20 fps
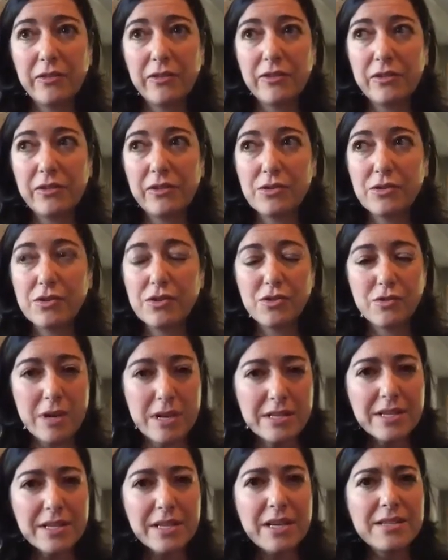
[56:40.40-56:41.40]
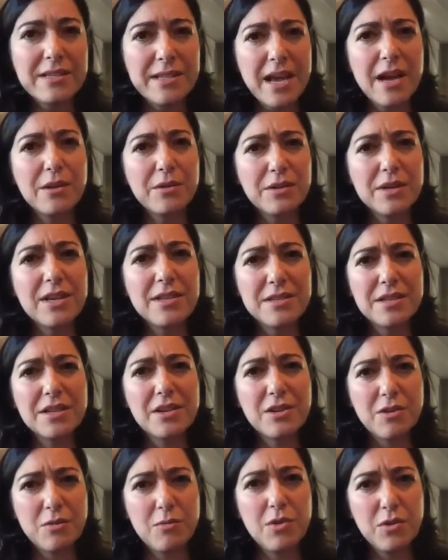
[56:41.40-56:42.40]
stressing us out as a
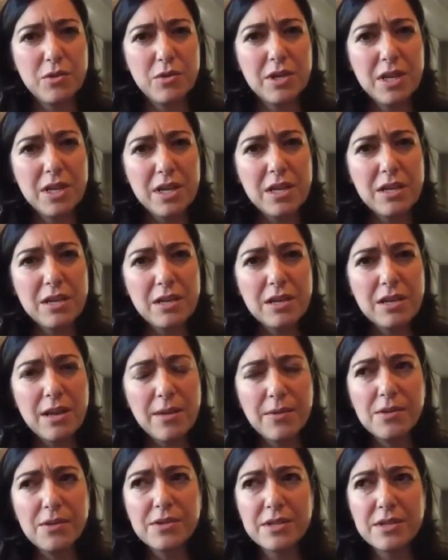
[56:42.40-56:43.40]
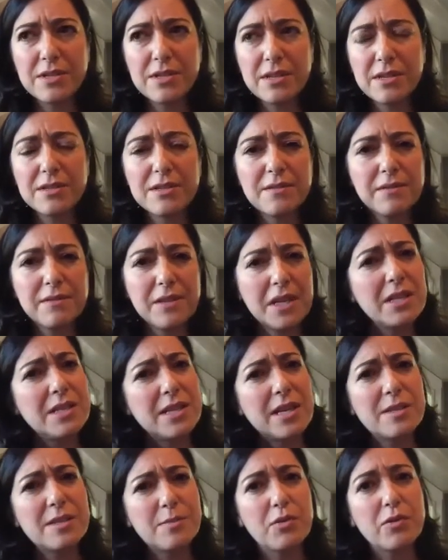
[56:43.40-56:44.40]
community, and there's a sense of like
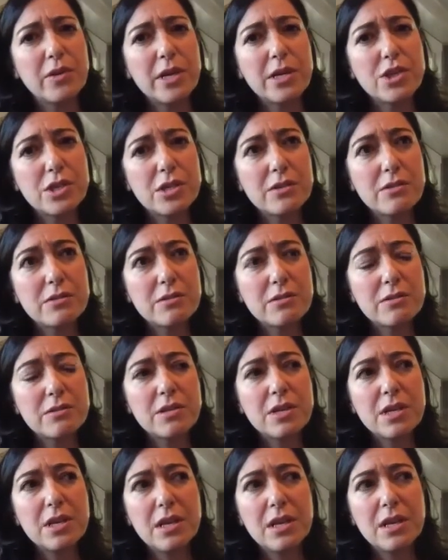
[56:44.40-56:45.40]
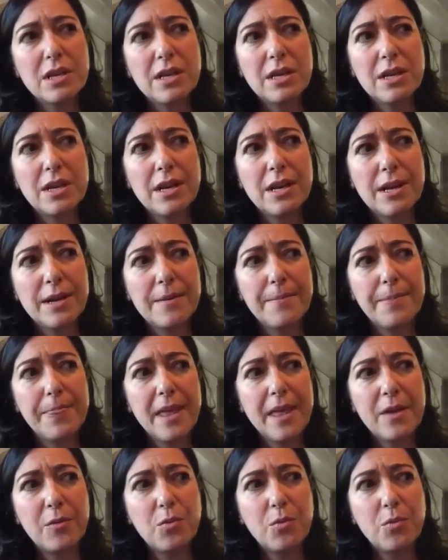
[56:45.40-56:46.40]
desperation.
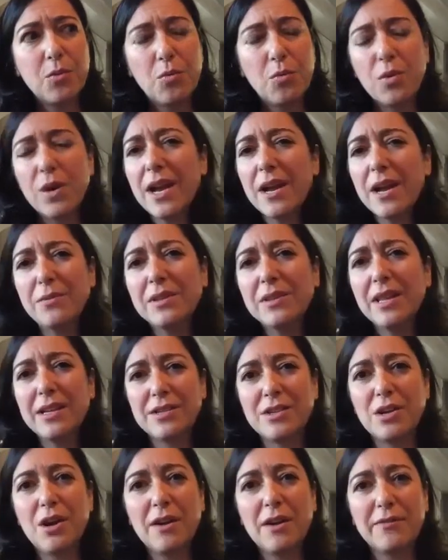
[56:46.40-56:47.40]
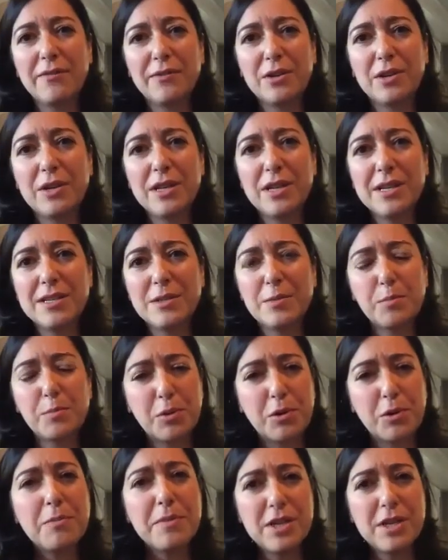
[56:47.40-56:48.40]
And what I would like to offer is
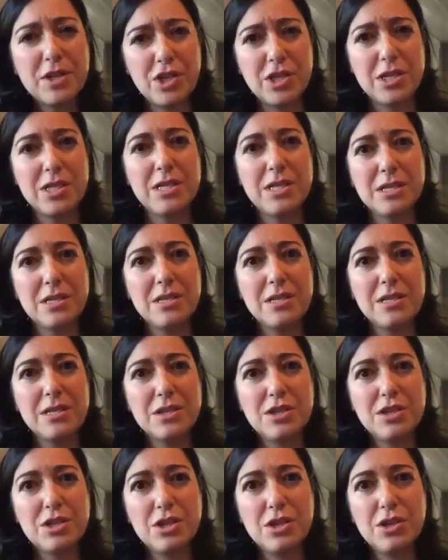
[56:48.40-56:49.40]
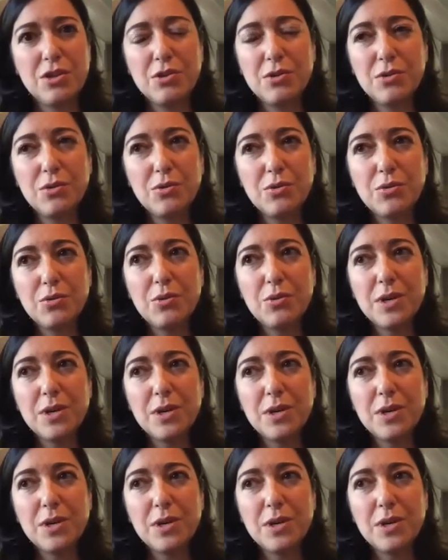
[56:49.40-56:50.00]
permission to